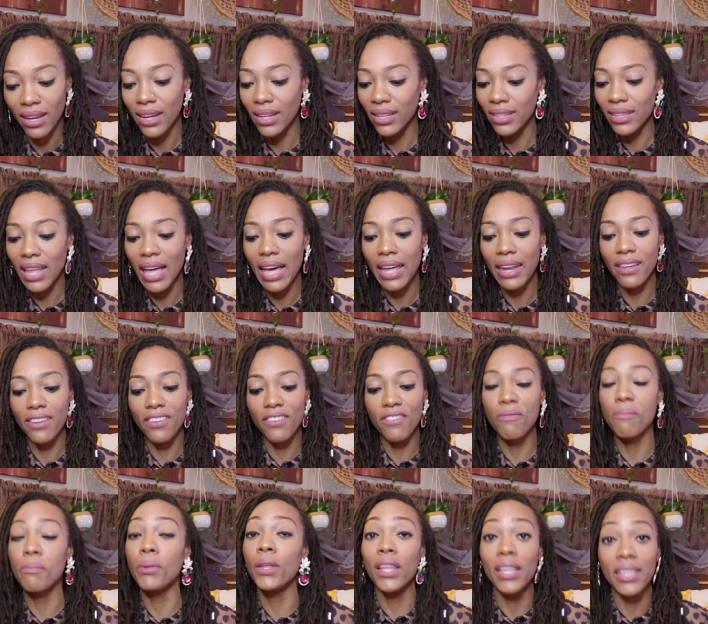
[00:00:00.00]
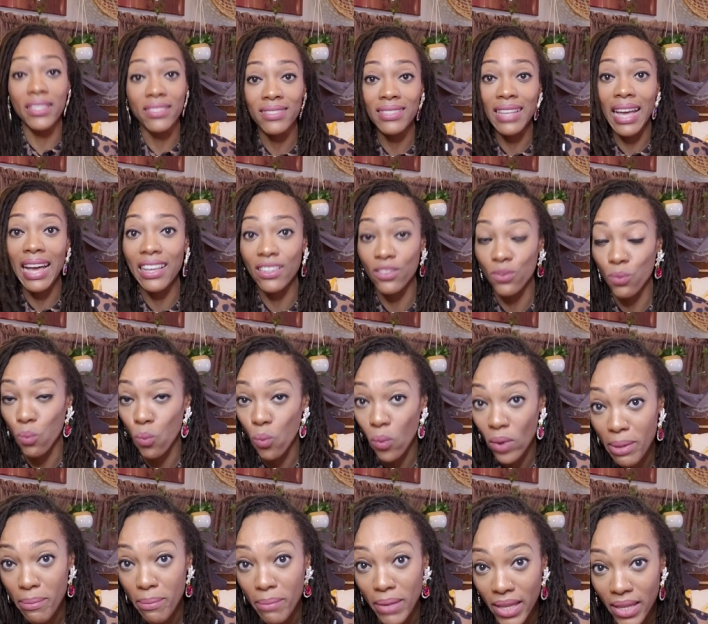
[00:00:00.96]
A lot of plus size
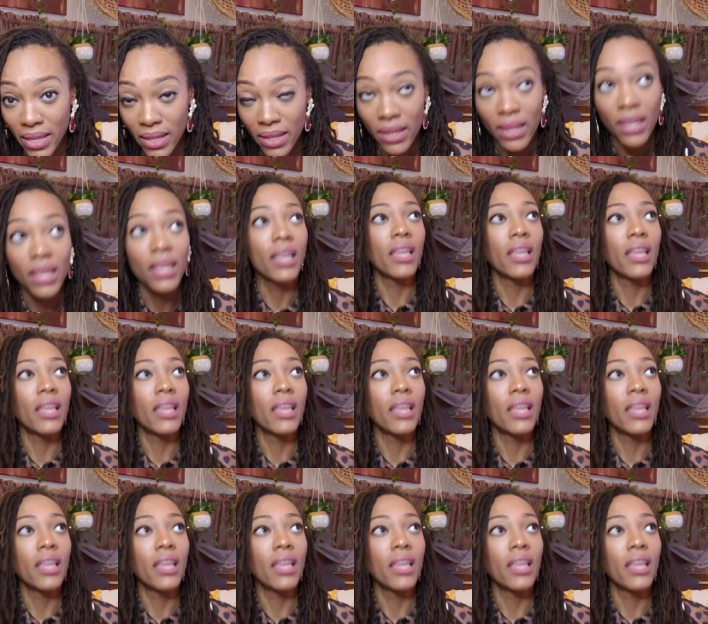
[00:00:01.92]
women,